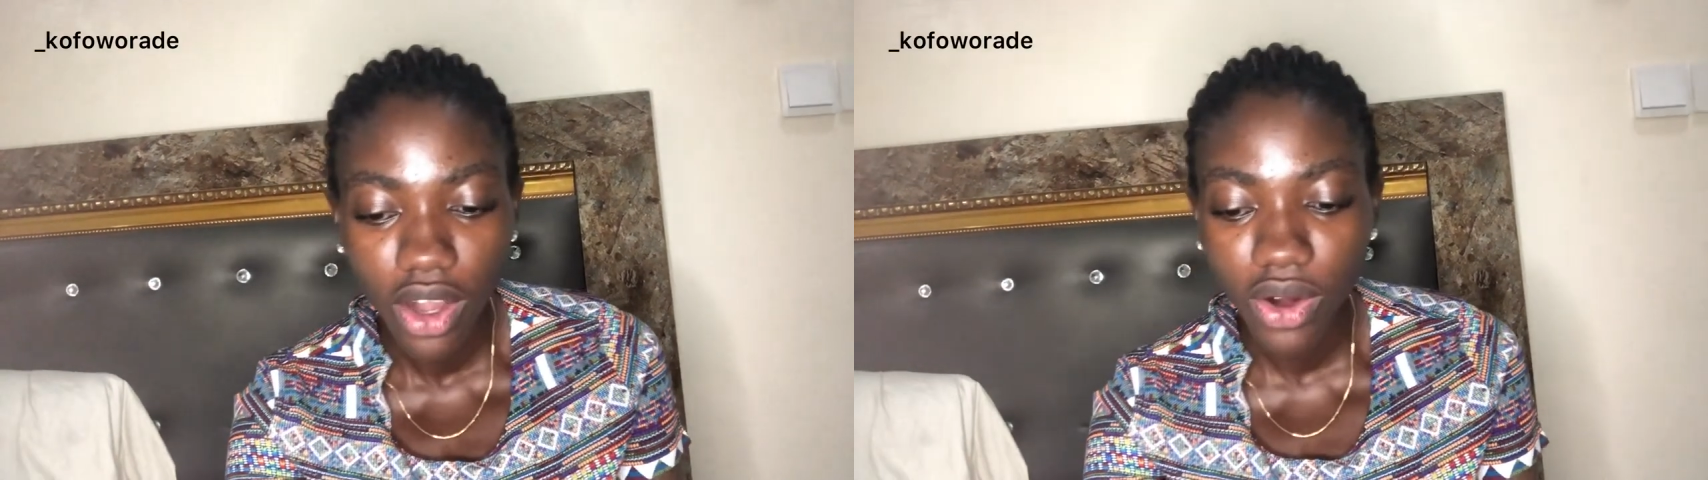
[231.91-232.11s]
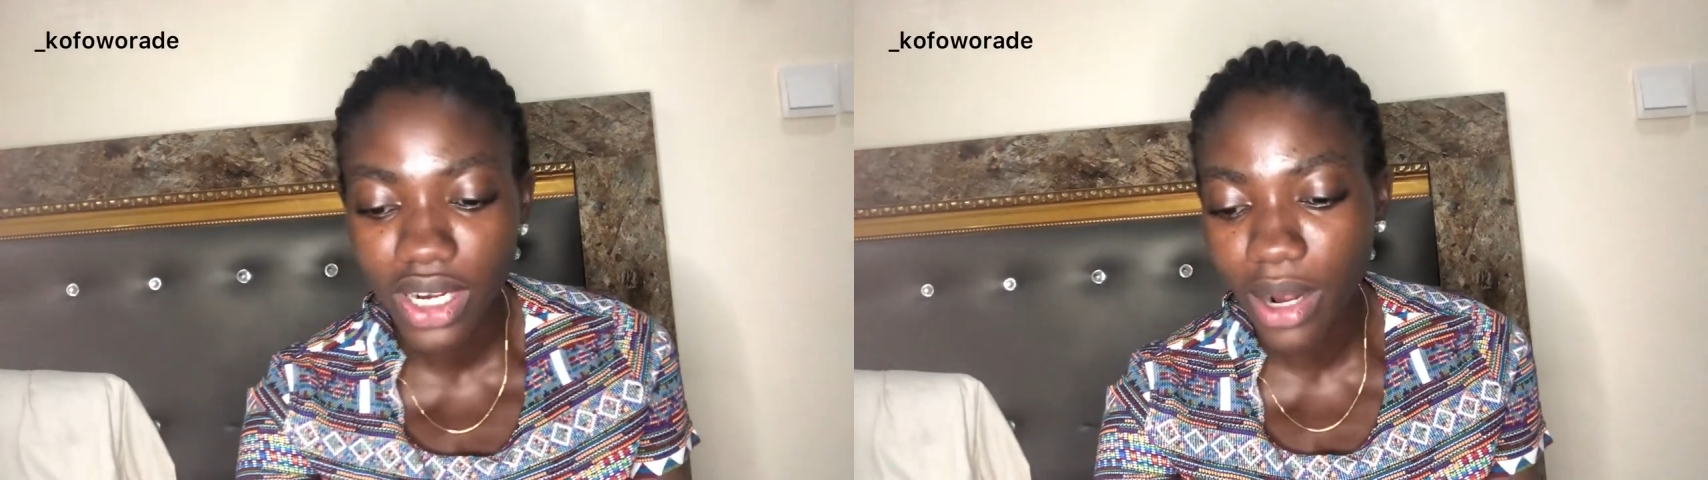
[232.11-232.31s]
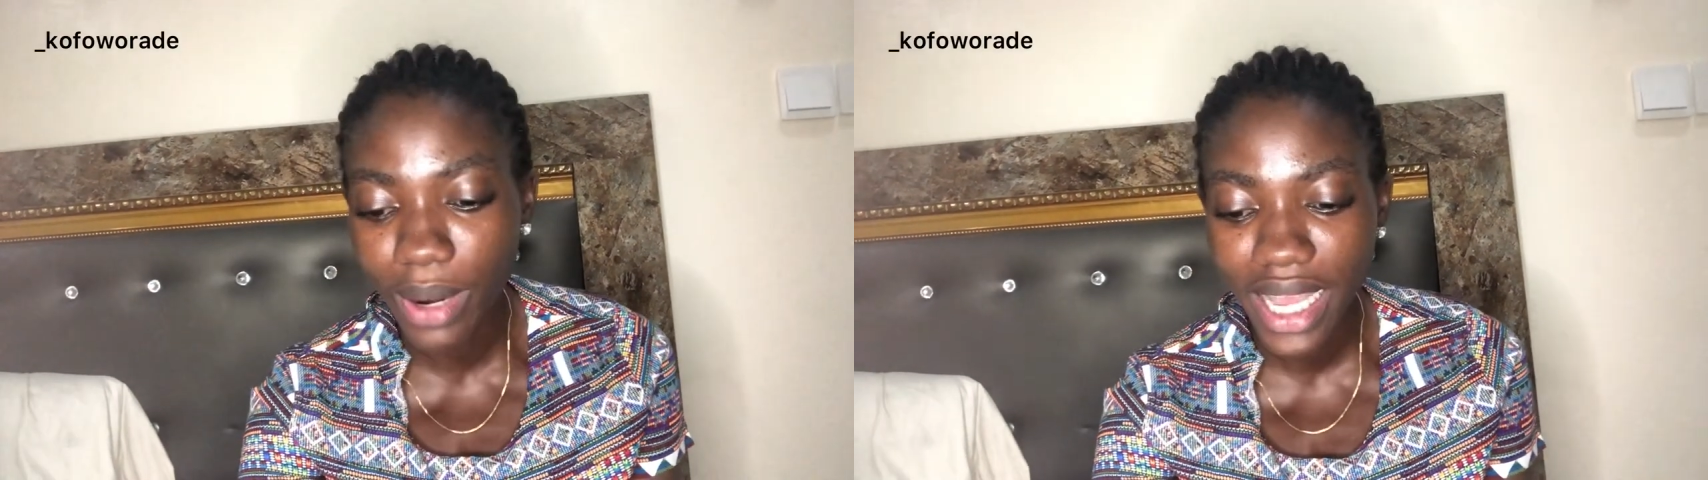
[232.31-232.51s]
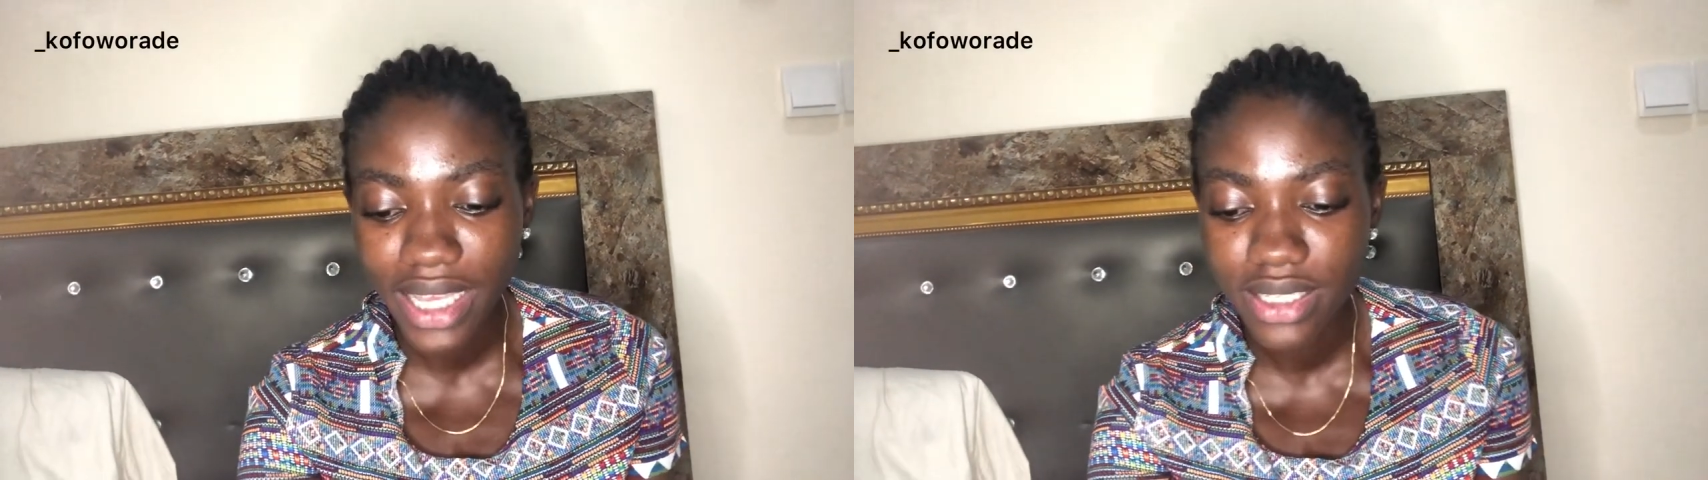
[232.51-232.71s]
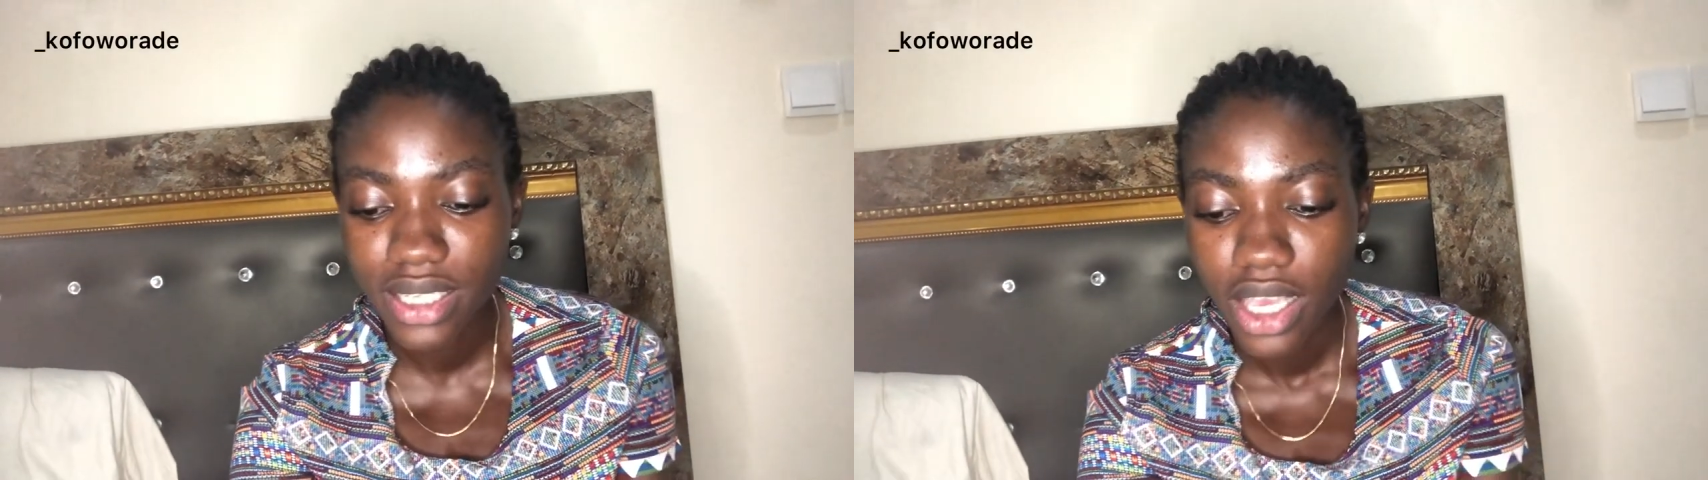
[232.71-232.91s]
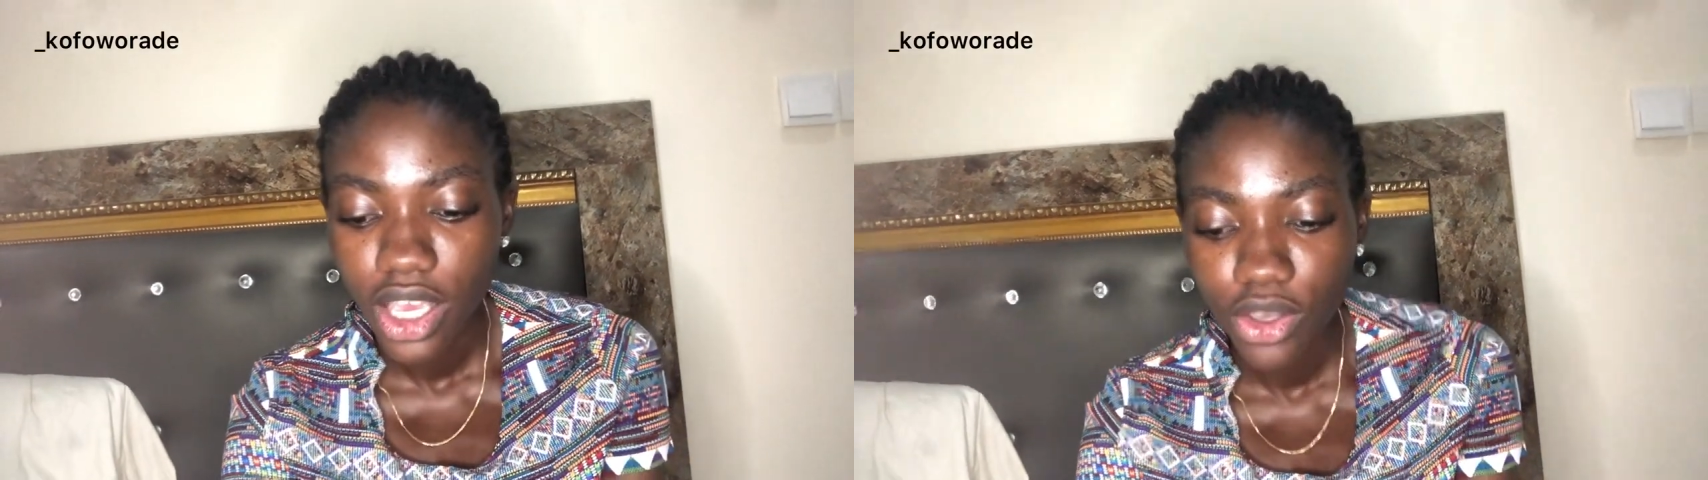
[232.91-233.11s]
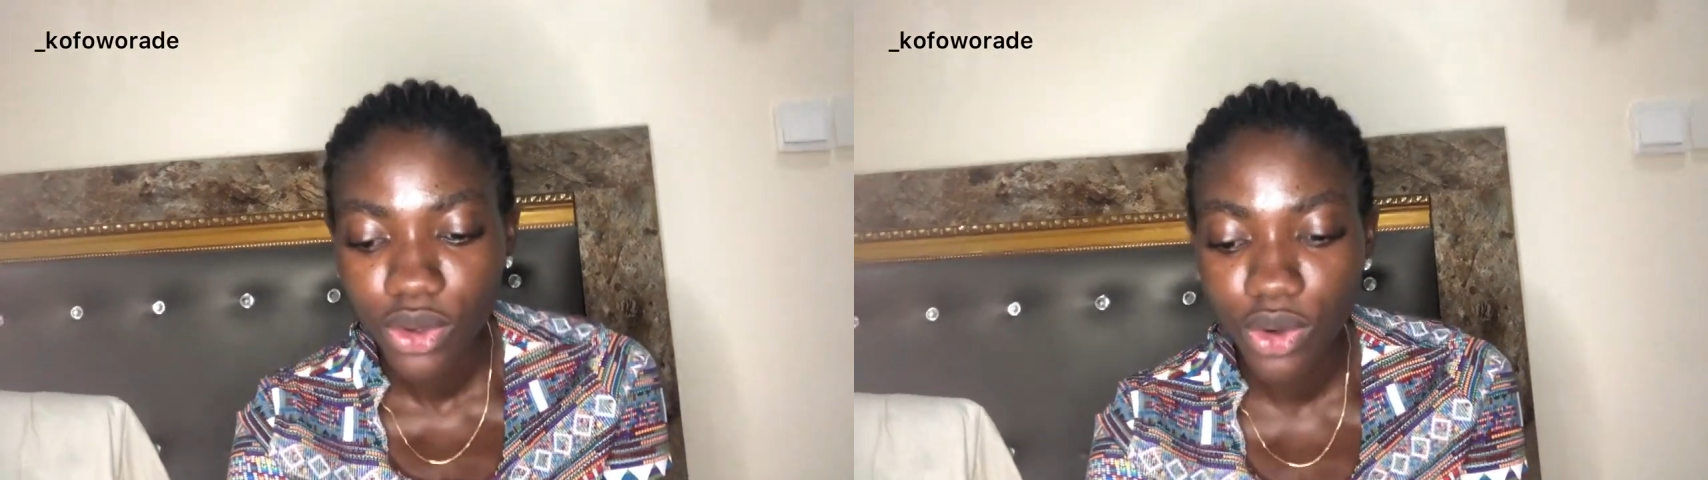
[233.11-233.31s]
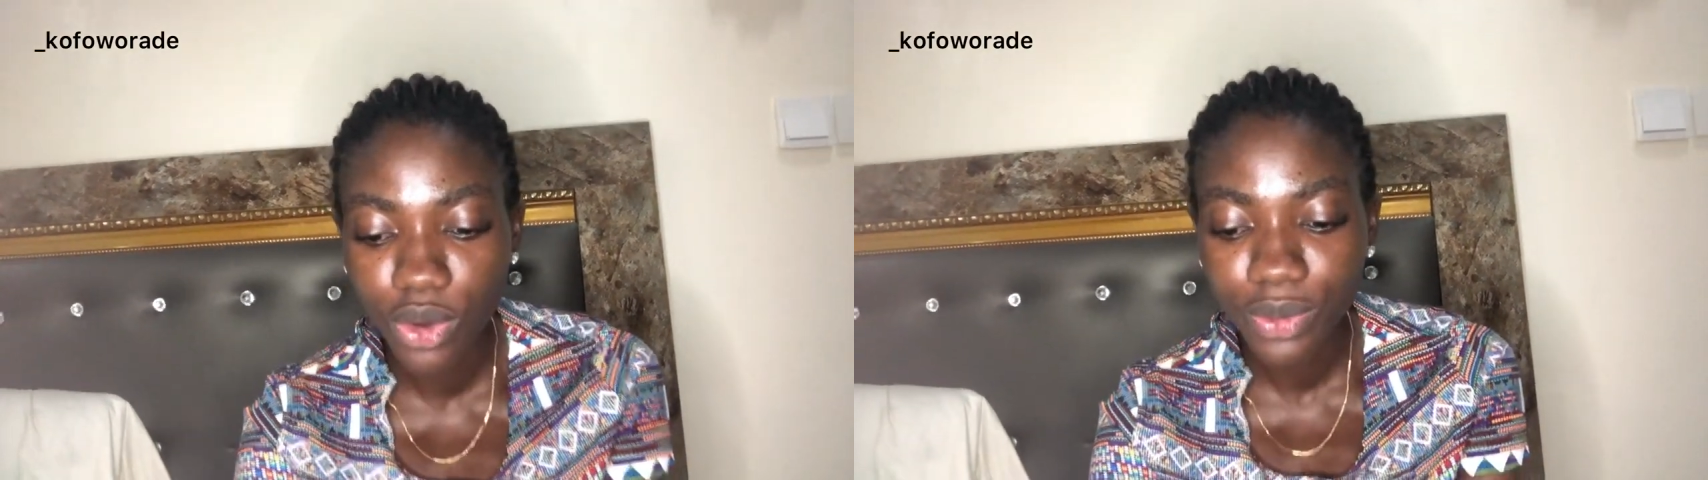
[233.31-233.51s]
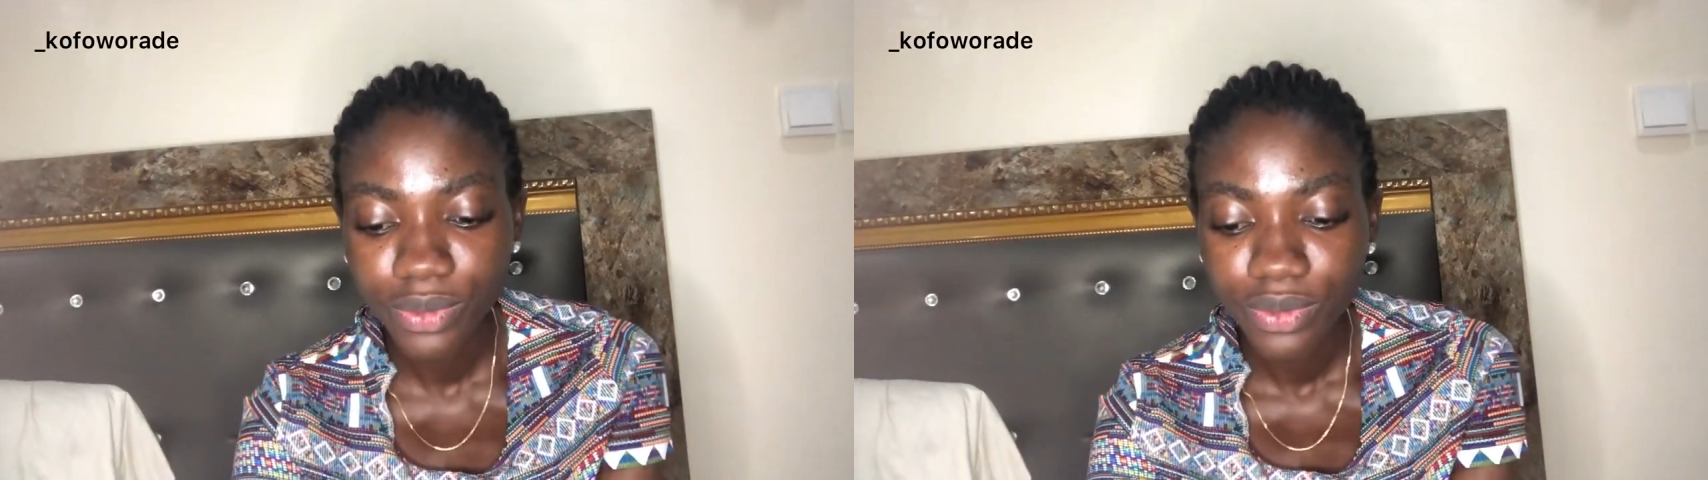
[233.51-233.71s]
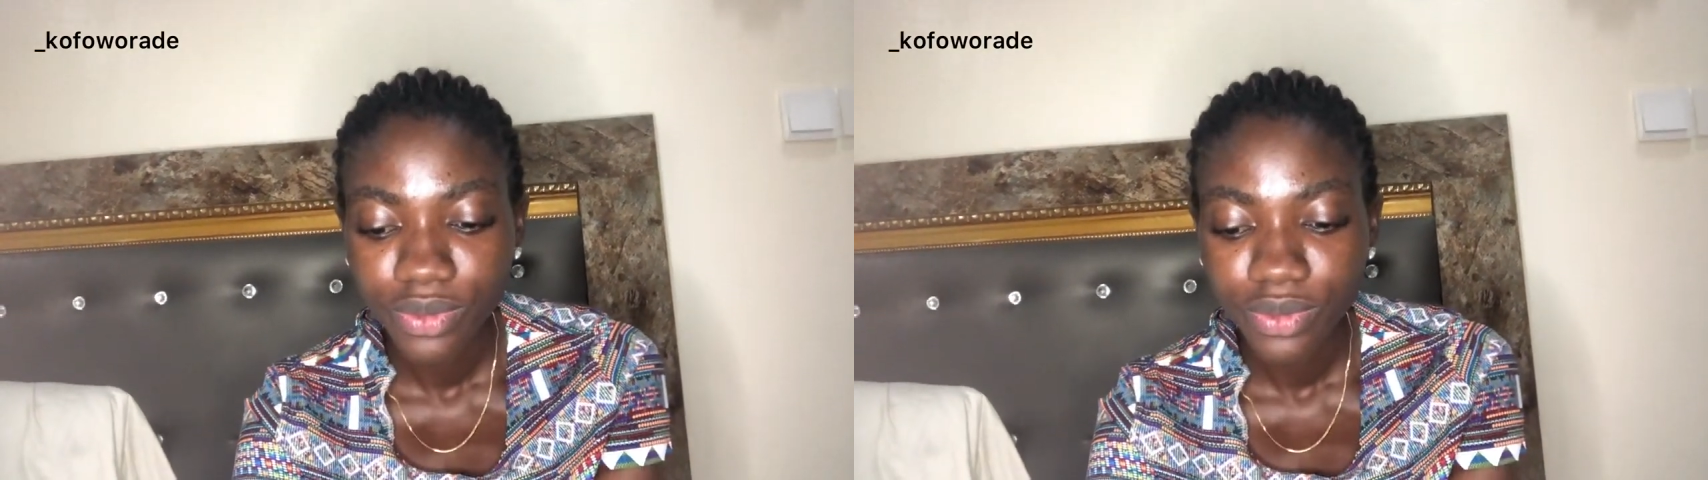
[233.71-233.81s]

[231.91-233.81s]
Otherwise, you know,